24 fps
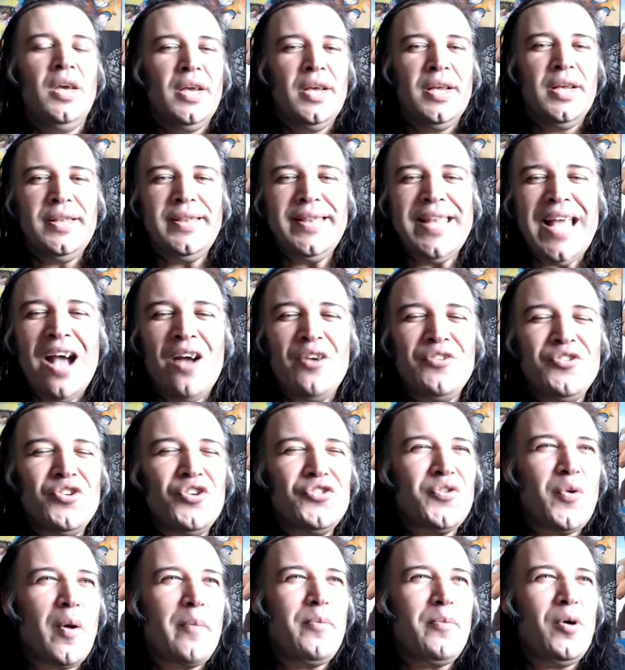now it's
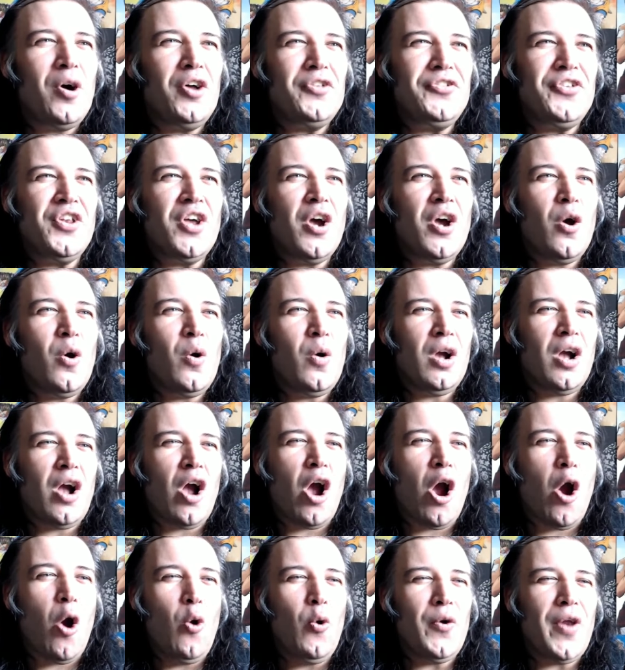also important to note
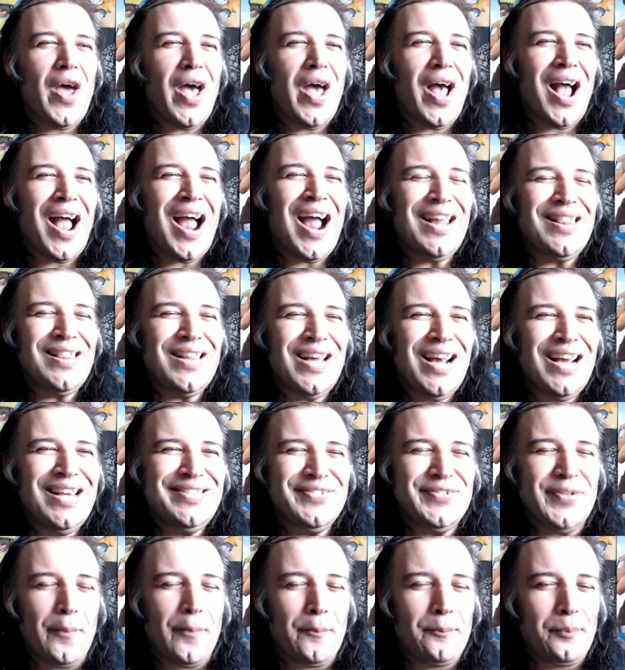Oda highlights
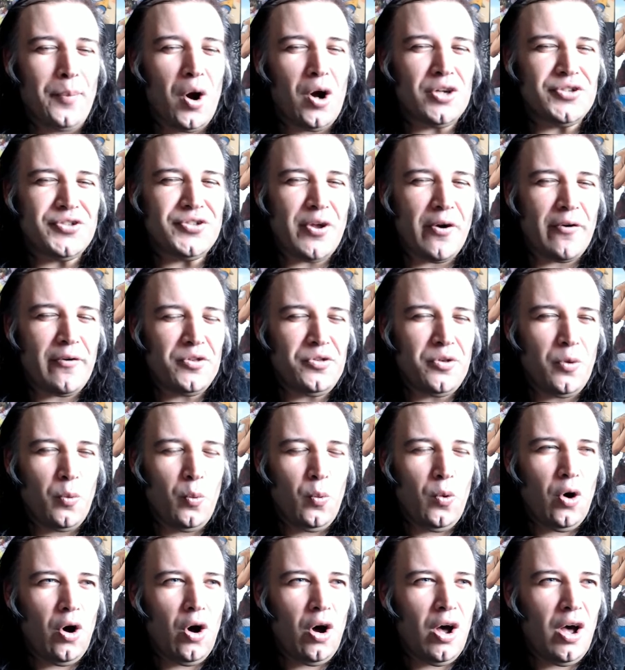the books that are
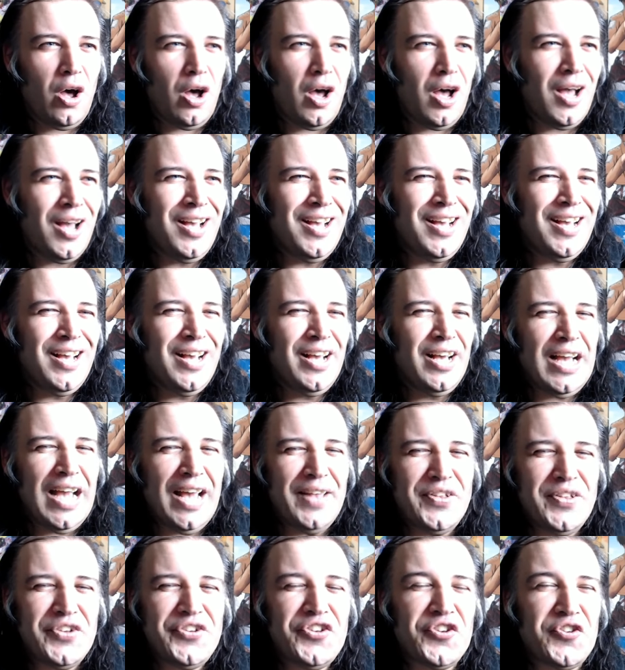underwater,
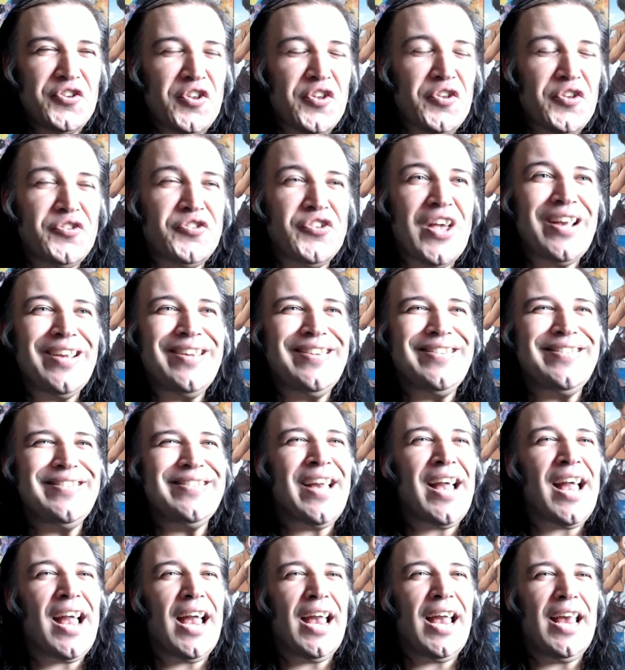and this is the second
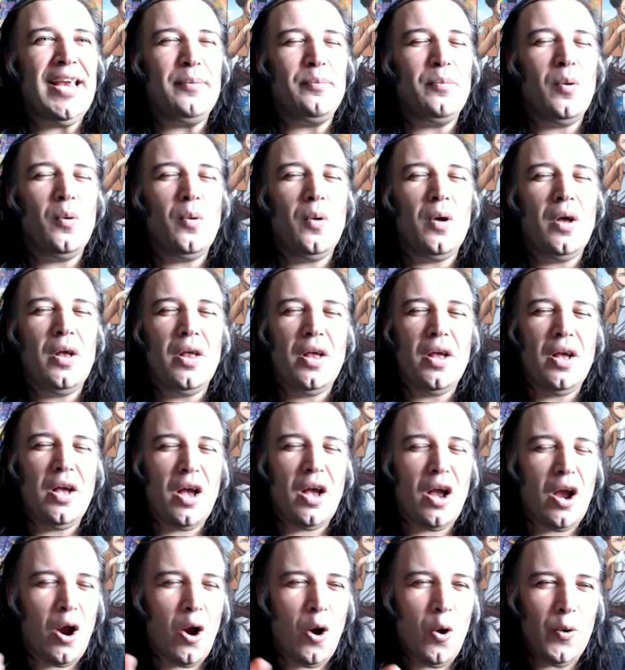time
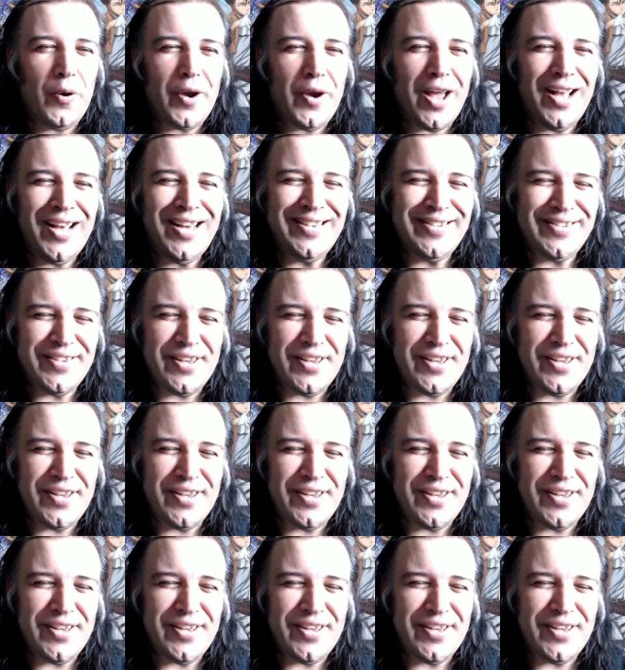Oda has